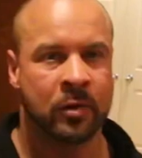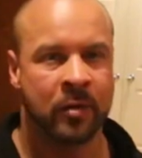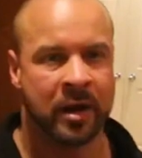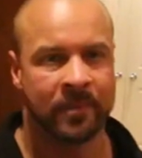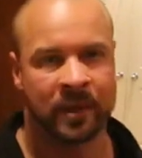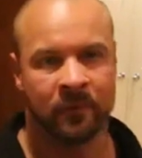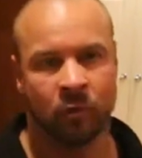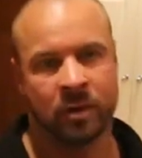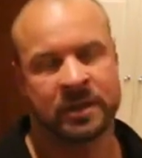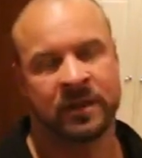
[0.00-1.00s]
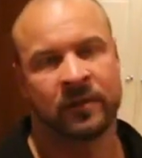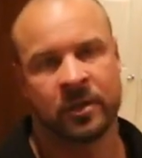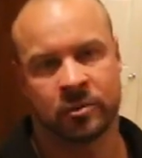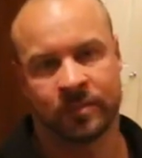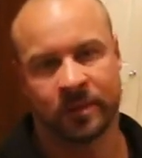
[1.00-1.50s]
recommend
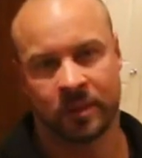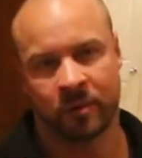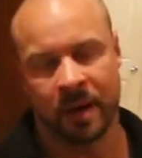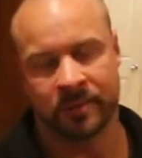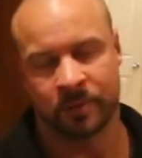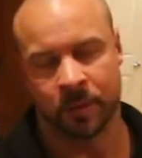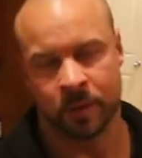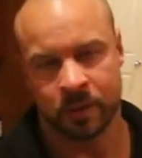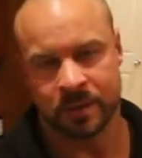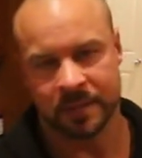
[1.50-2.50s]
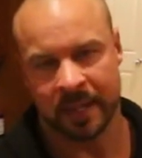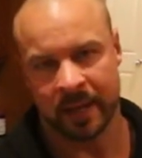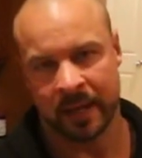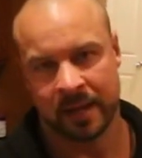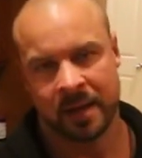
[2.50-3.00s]
4,700 milligrams per
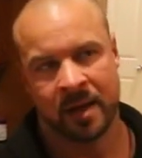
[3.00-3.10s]
day,